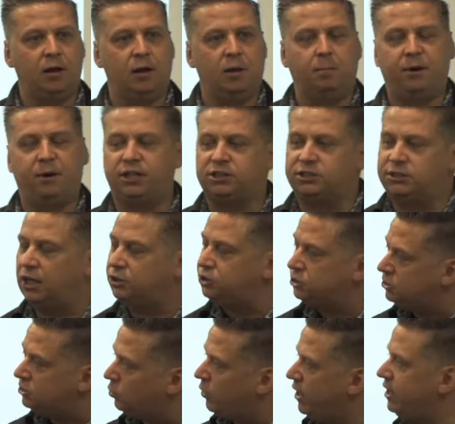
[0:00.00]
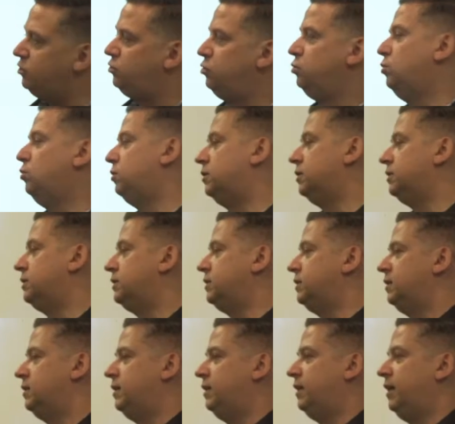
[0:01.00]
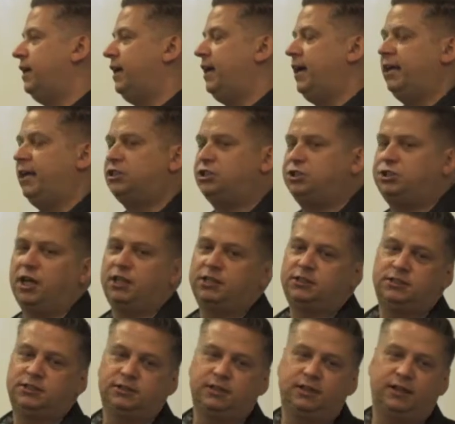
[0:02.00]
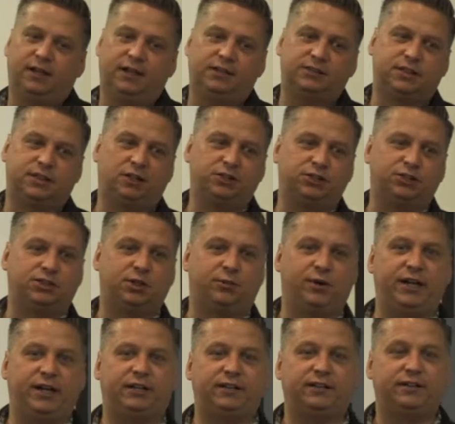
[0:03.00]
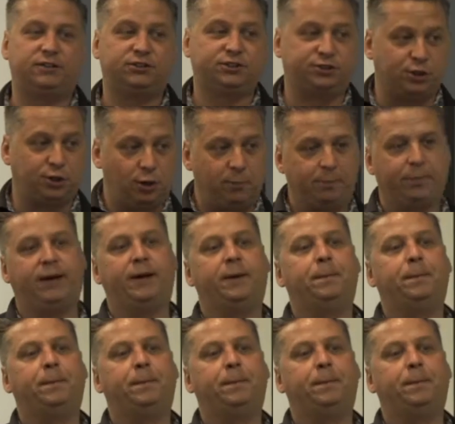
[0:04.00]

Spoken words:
But it's not just the right tools. It's not just the right Sherpa.